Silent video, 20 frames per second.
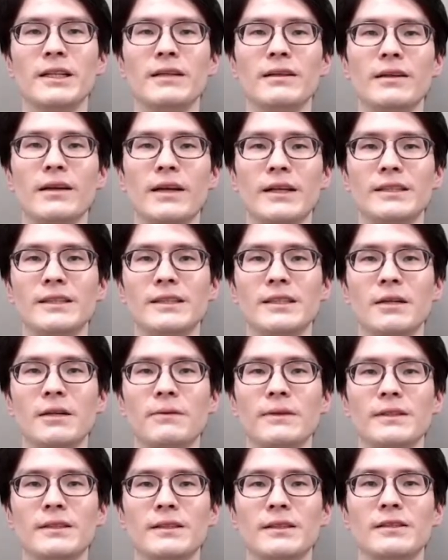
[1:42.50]
First of
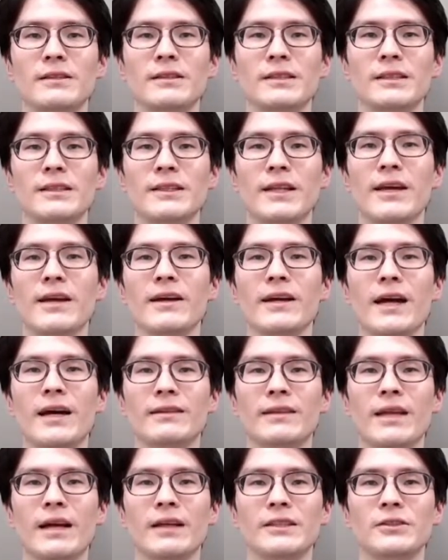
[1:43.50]
all, I will
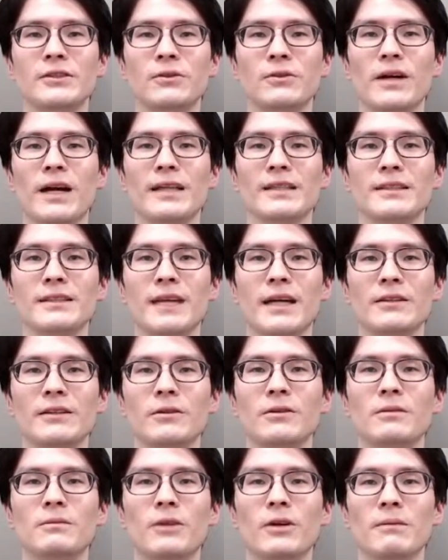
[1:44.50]
briefly introduce
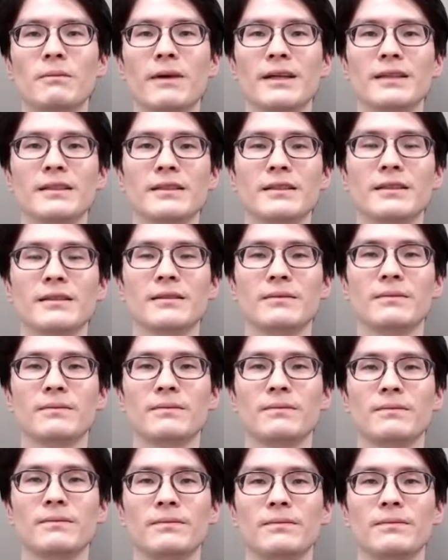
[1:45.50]
HDFS.